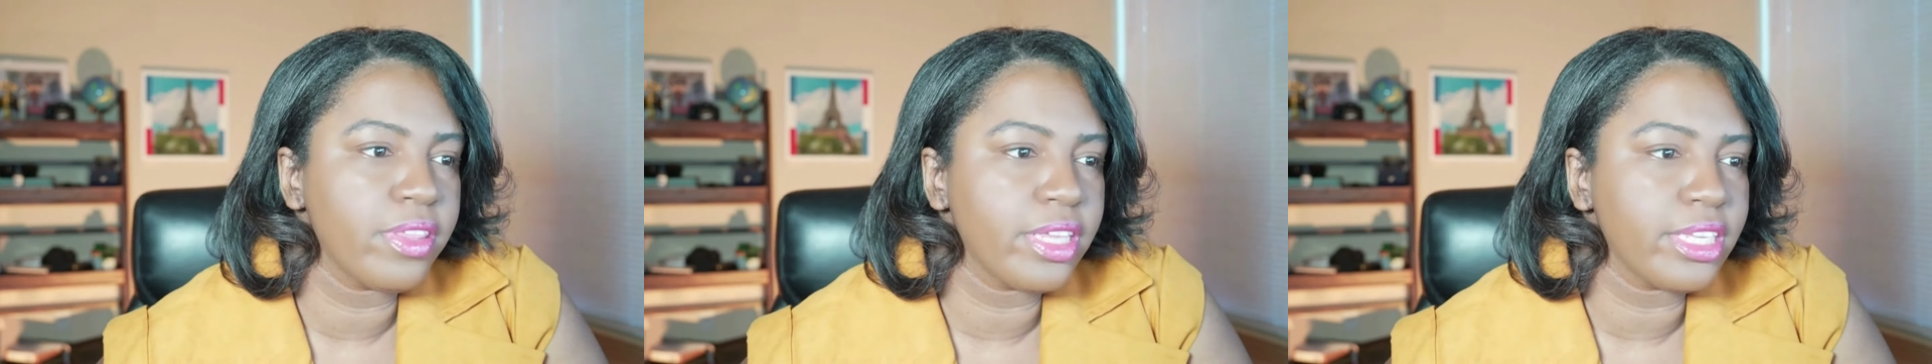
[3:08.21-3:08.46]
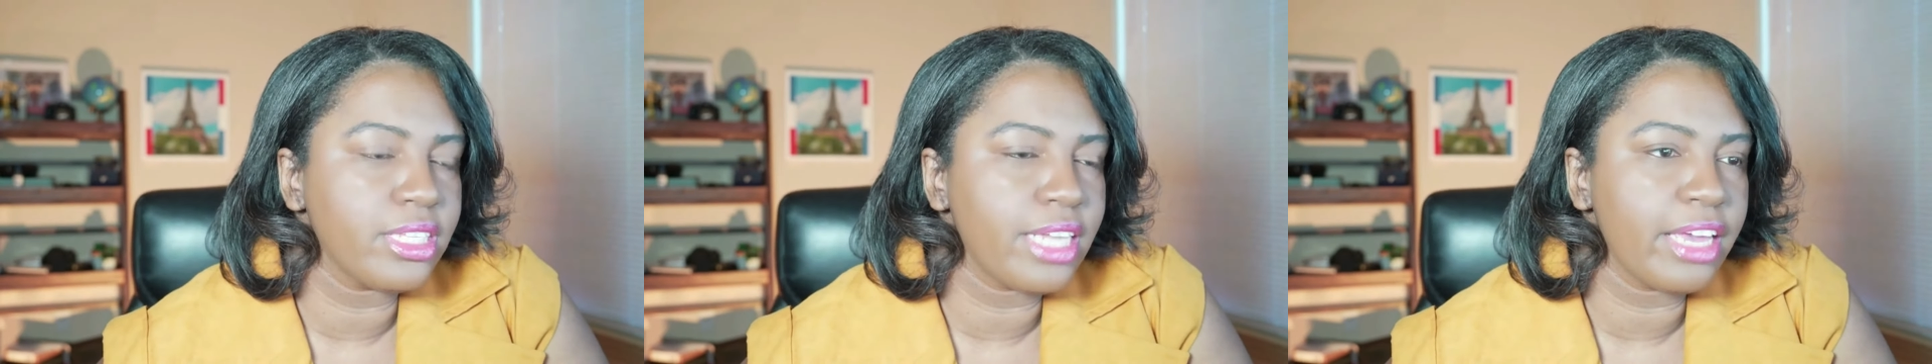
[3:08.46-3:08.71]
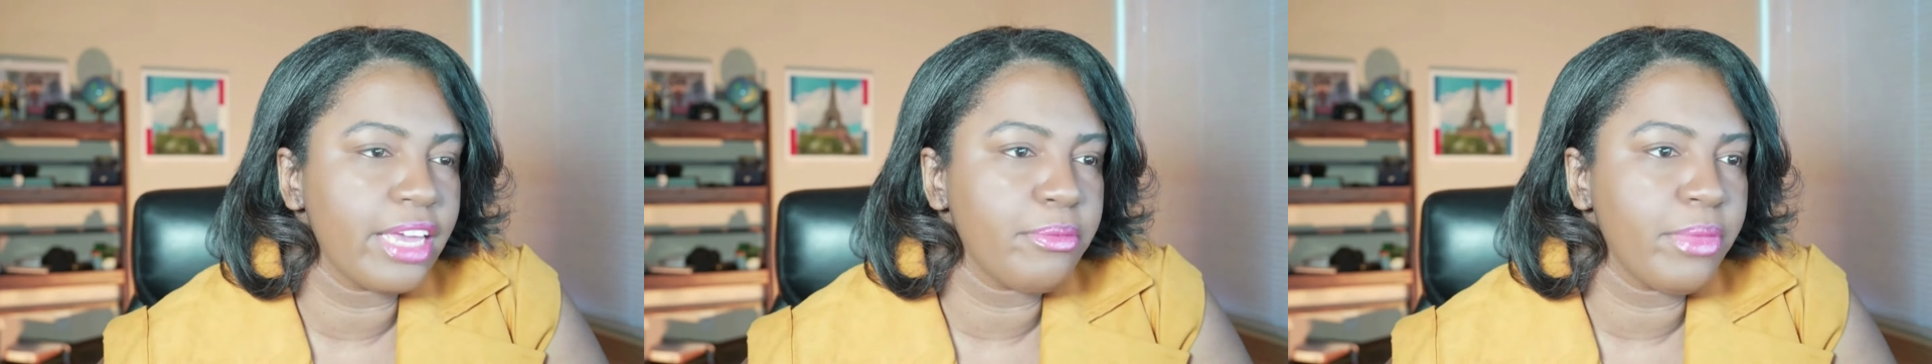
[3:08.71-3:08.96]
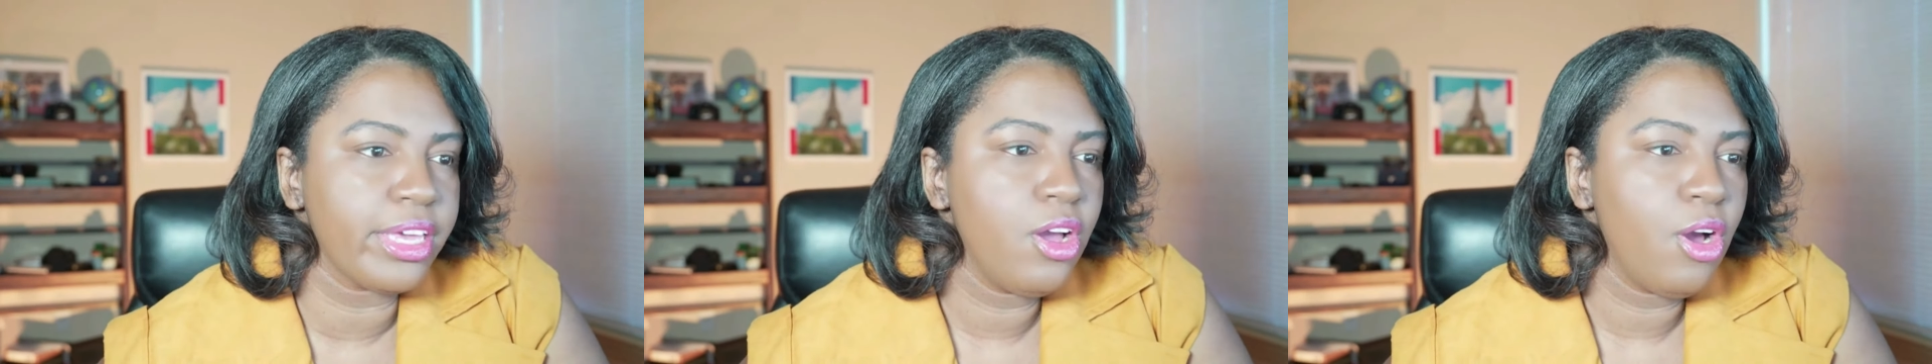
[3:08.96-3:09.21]
a
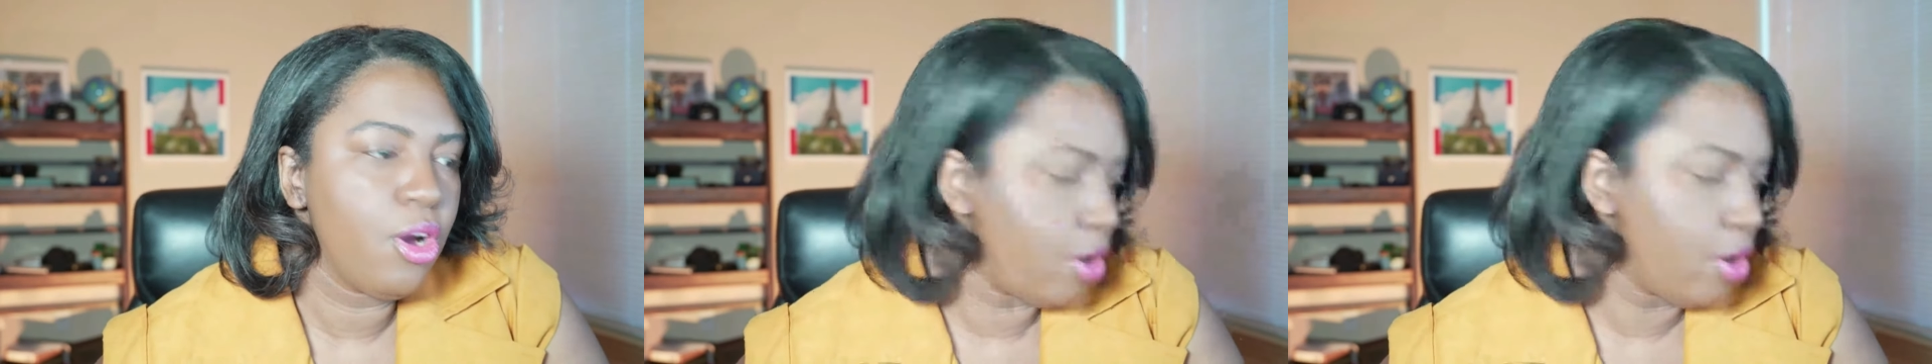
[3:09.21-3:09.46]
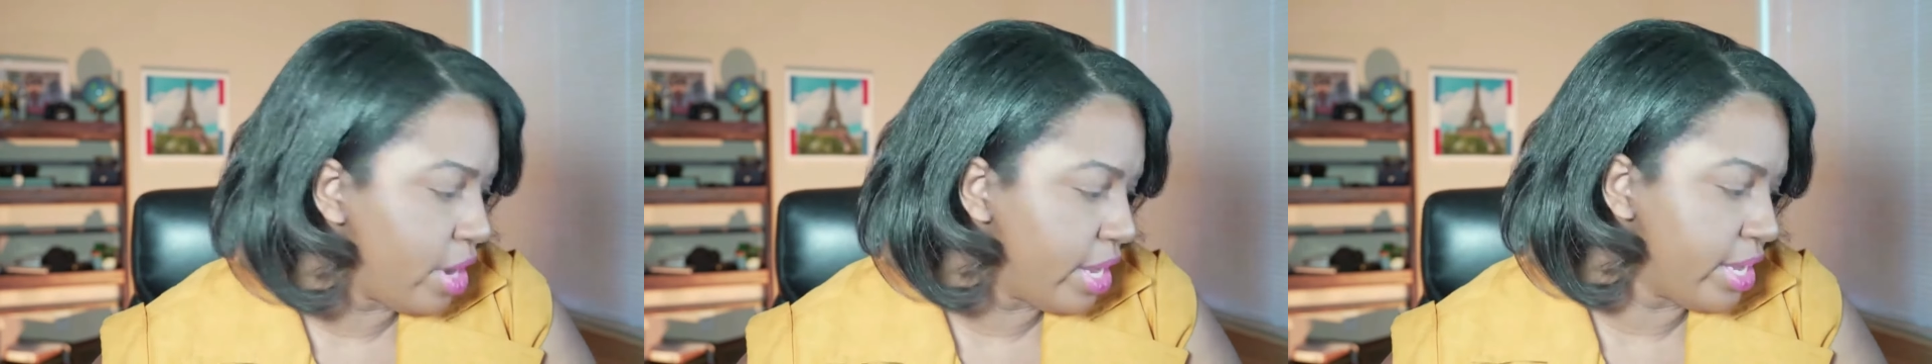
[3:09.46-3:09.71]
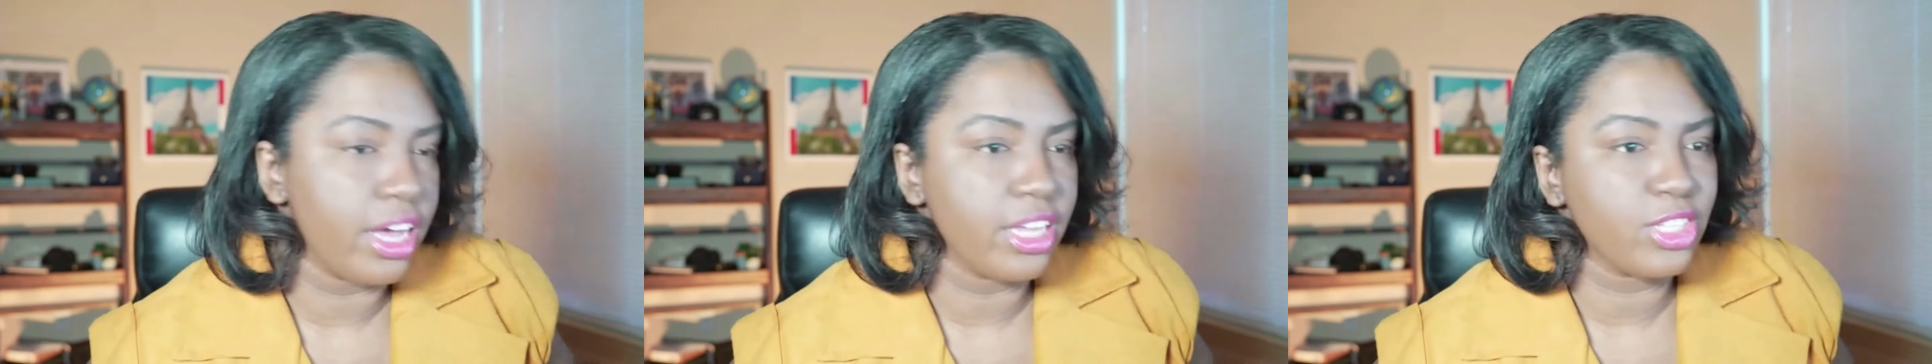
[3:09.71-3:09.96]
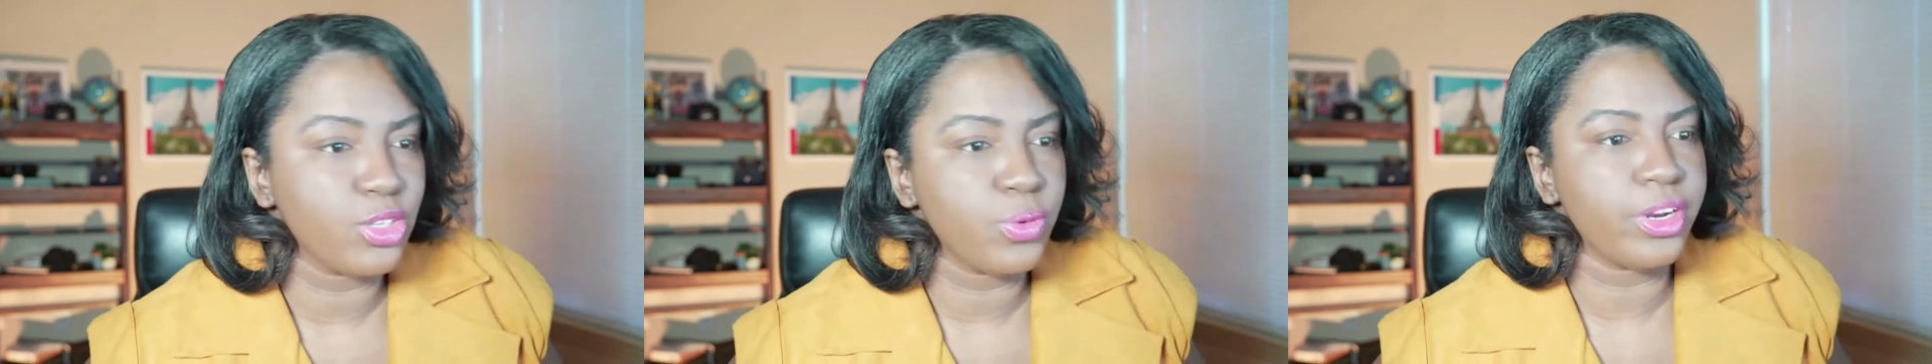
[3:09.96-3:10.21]
statement on
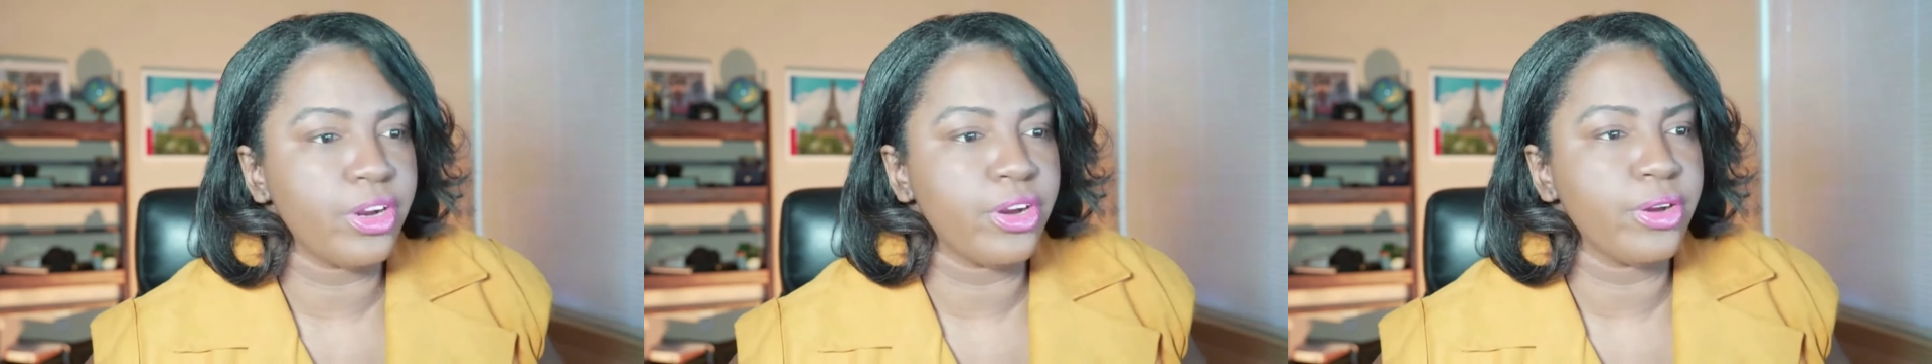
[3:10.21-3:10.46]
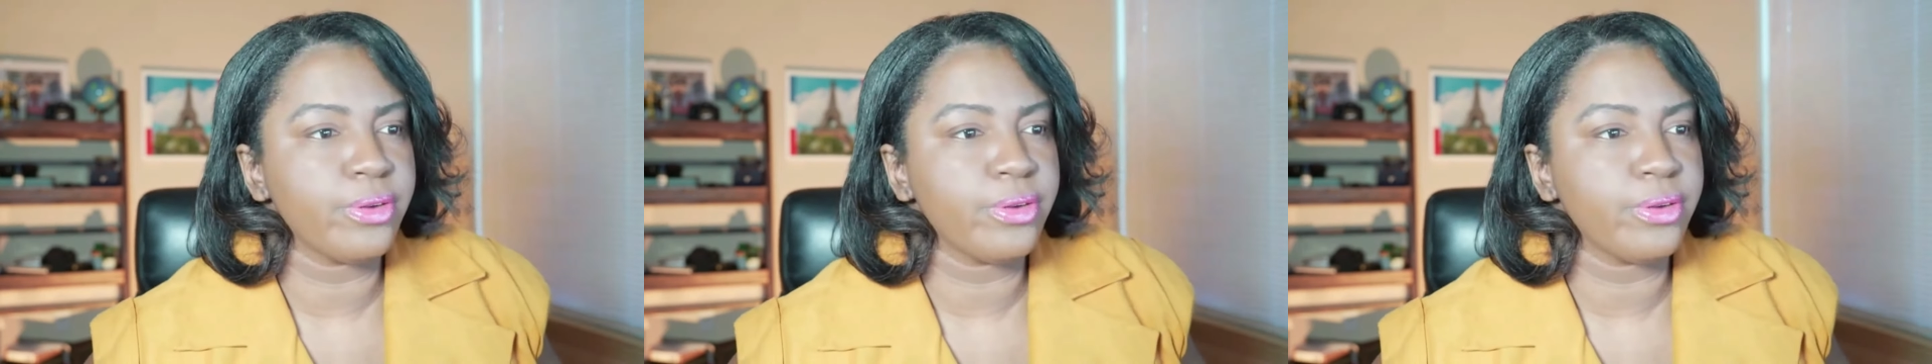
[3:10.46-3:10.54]
Twitter